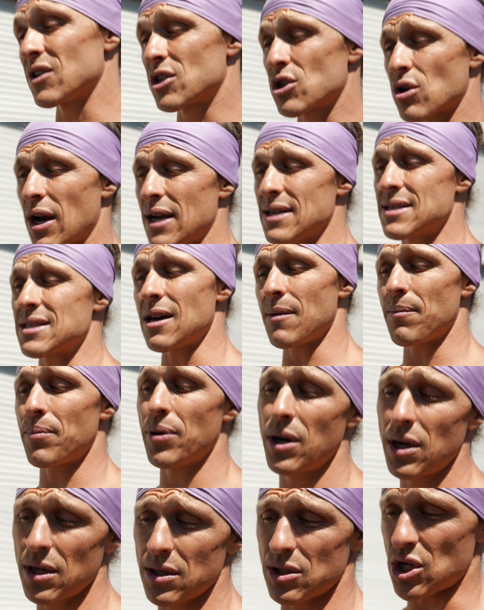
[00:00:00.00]
the tricep
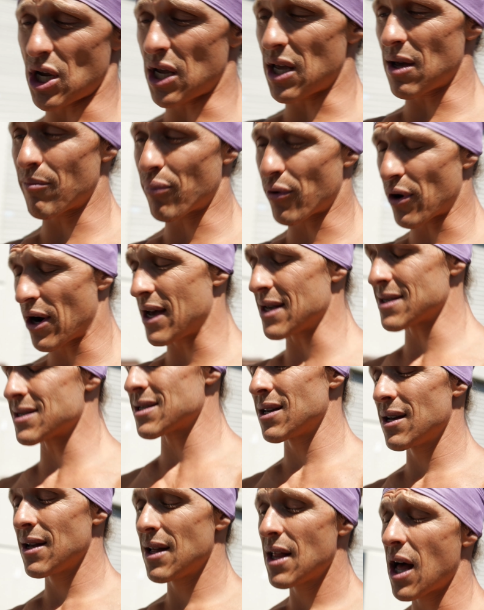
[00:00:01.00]
JM
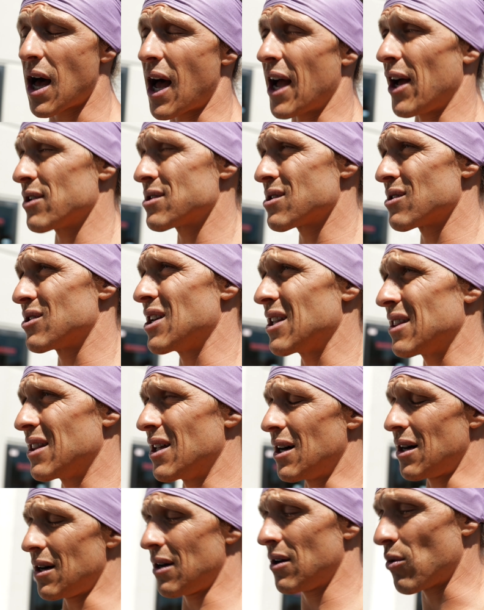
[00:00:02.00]
press. I also did
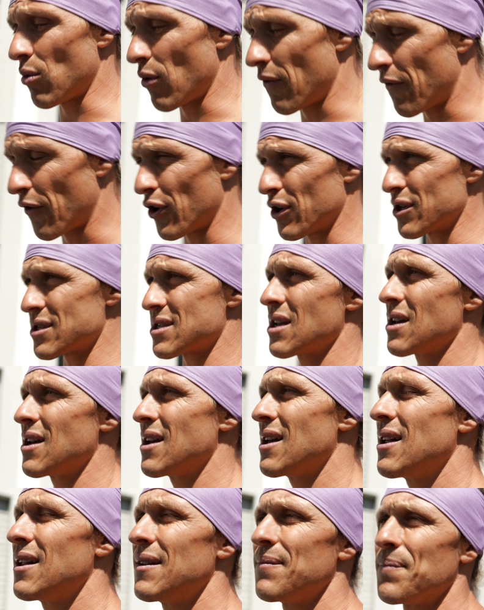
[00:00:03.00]
the reverse
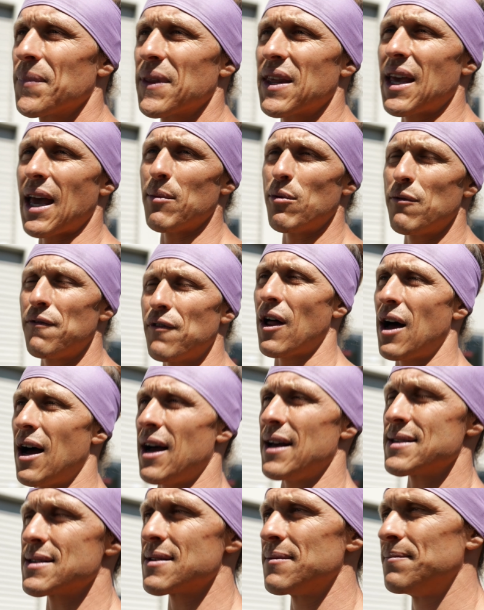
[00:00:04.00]
cable
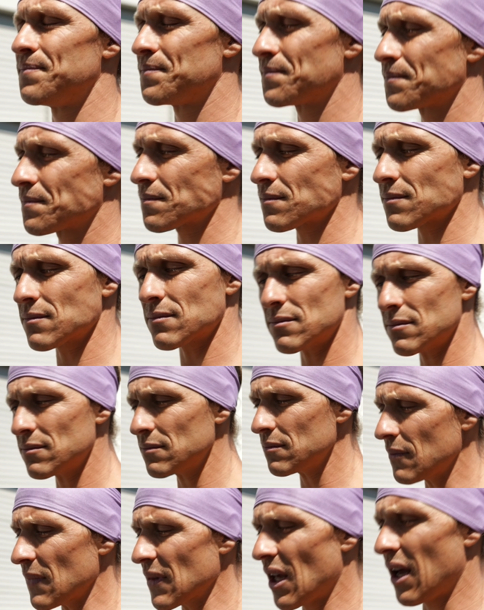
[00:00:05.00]
flies.
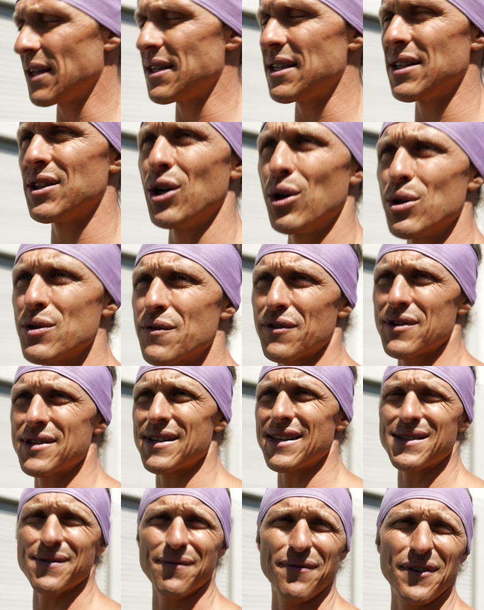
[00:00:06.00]
I did those for
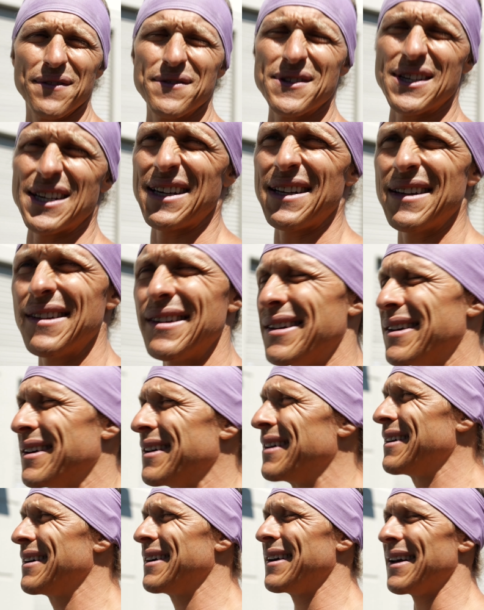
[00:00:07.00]
sets of 15
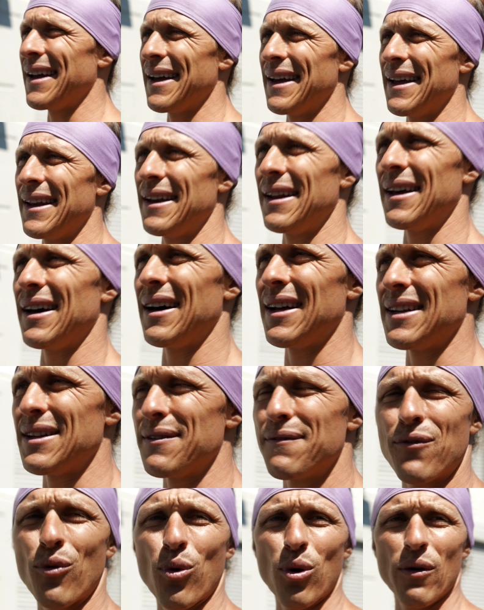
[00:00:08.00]
and I uh, did
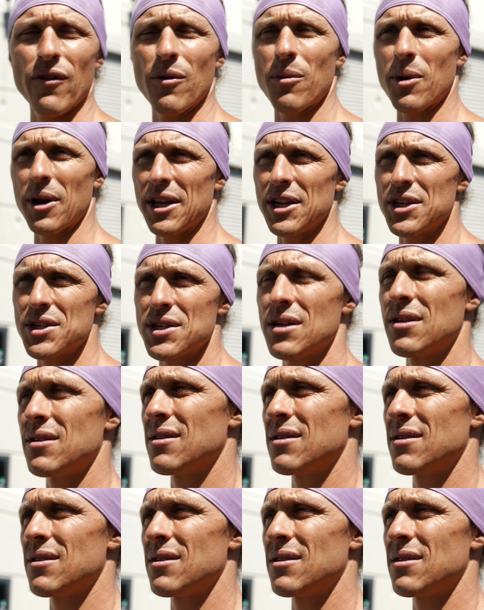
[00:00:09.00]
four of them on each.